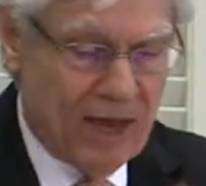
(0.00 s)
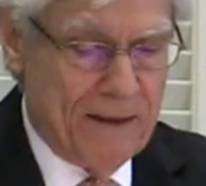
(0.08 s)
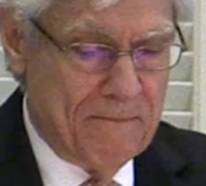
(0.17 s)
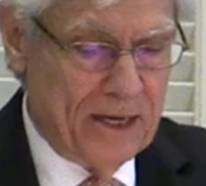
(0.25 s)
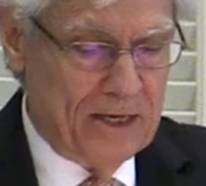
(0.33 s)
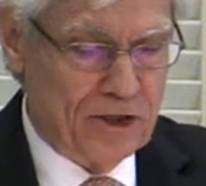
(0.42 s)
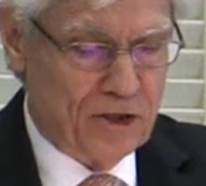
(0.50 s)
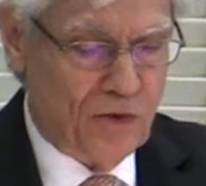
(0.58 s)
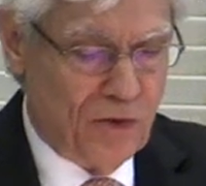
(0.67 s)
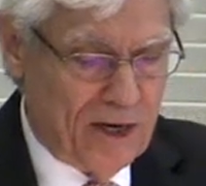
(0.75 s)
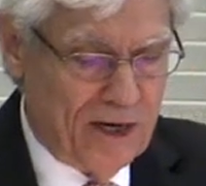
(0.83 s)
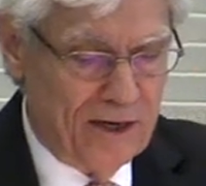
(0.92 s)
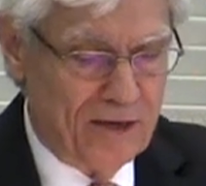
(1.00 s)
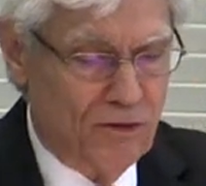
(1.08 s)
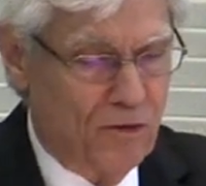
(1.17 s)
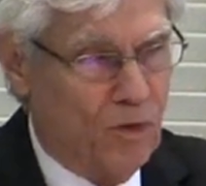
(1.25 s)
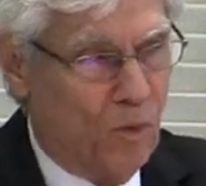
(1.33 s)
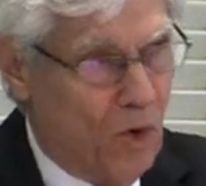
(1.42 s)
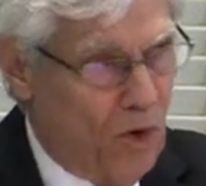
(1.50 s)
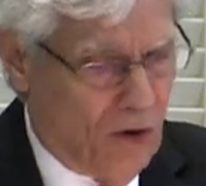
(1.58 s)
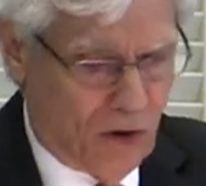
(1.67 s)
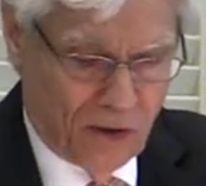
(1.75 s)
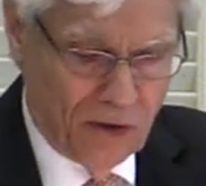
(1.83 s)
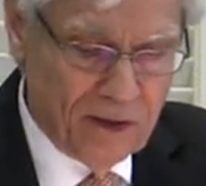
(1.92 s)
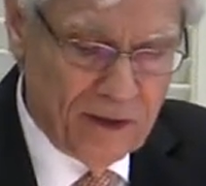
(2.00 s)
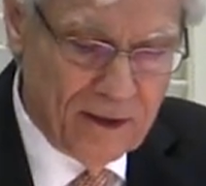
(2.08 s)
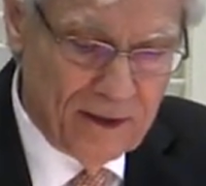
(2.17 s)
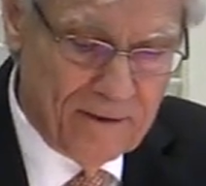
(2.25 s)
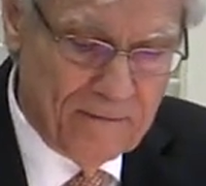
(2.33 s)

a ministry to the world